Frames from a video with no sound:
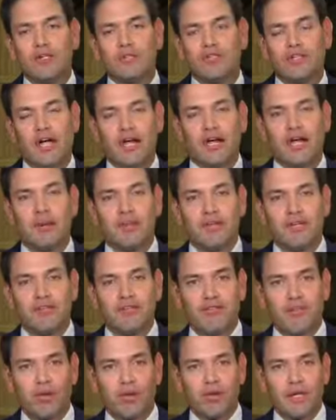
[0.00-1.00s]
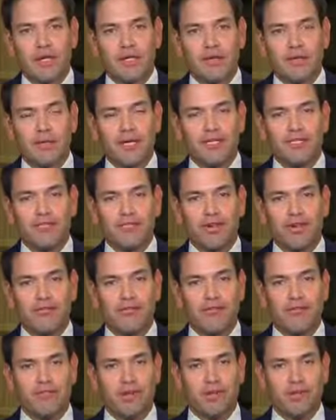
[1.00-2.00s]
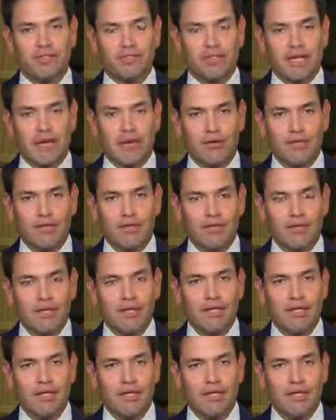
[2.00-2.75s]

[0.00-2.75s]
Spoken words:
are not coming to Florida to make sure every vote is counted.